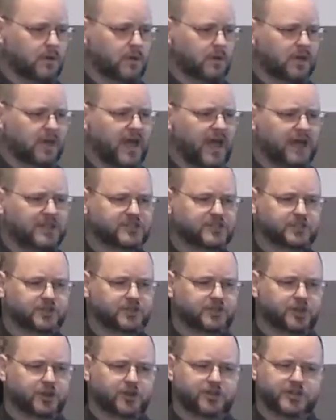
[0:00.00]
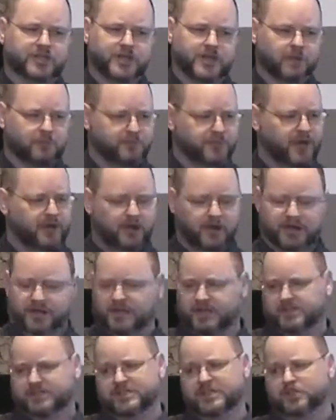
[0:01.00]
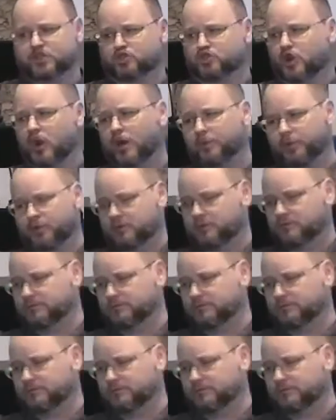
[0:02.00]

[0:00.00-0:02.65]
Guys, the church in America is in trouble.